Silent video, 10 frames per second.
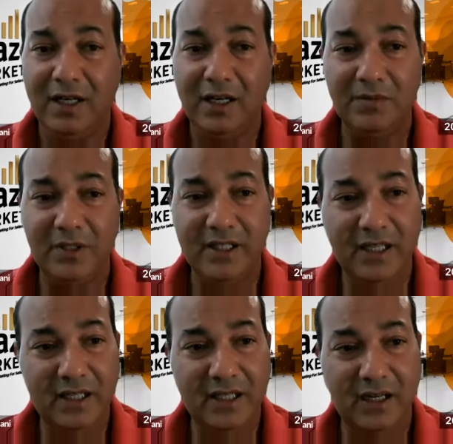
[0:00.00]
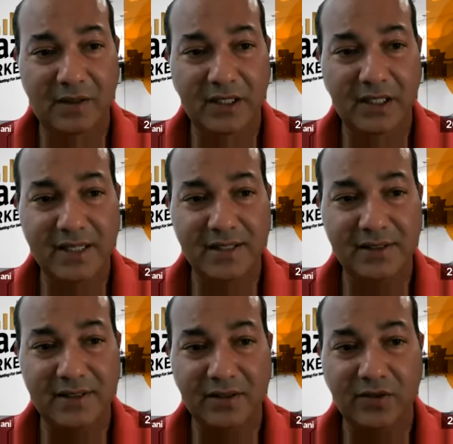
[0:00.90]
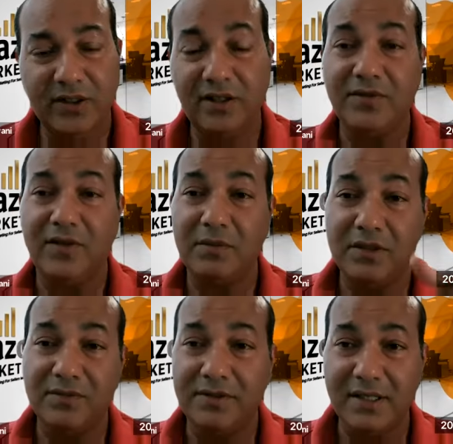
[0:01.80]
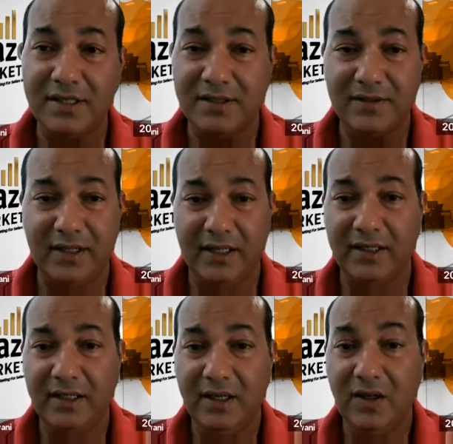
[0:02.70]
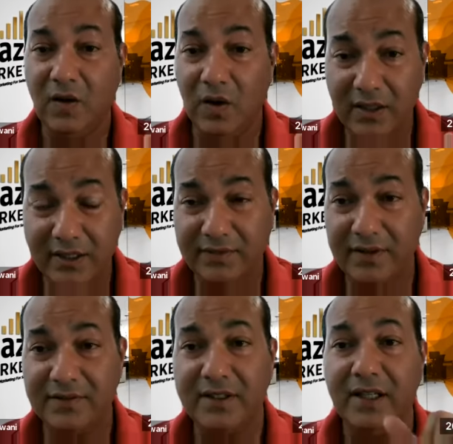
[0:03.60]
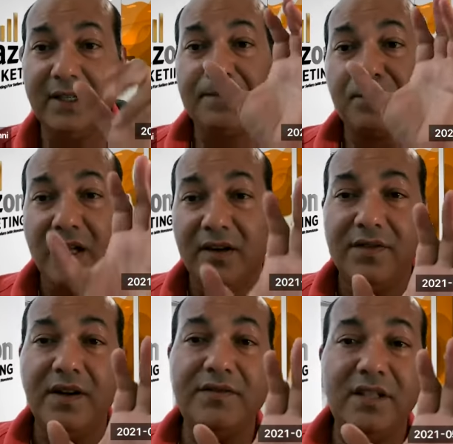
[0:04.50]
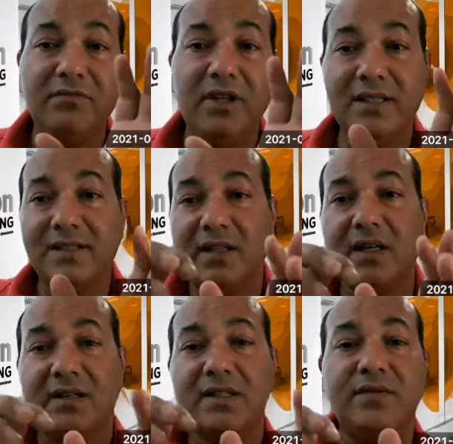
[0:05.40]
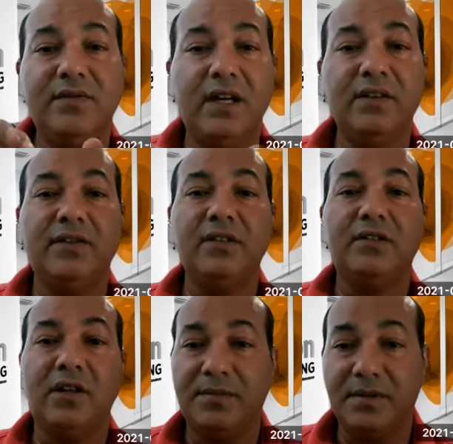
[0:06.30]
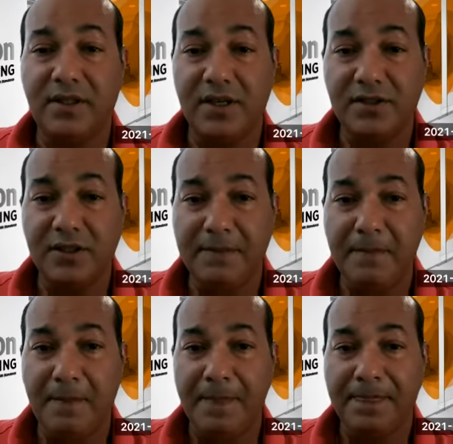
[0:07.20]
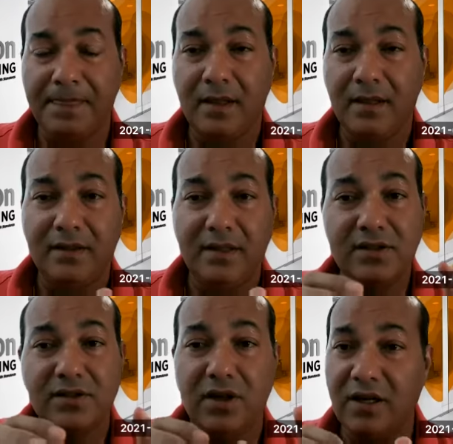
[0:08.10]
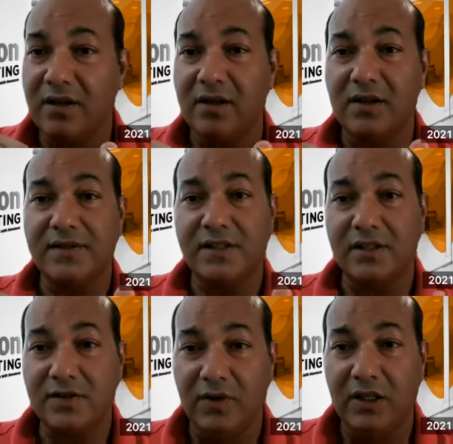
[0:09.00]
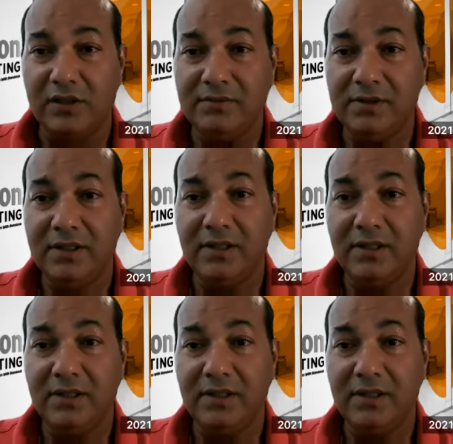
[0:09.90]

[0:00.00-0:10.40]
How many ASINs are going off from the reverse side? Only 50. 50 means there's very few competition. There's not a lot of search volume,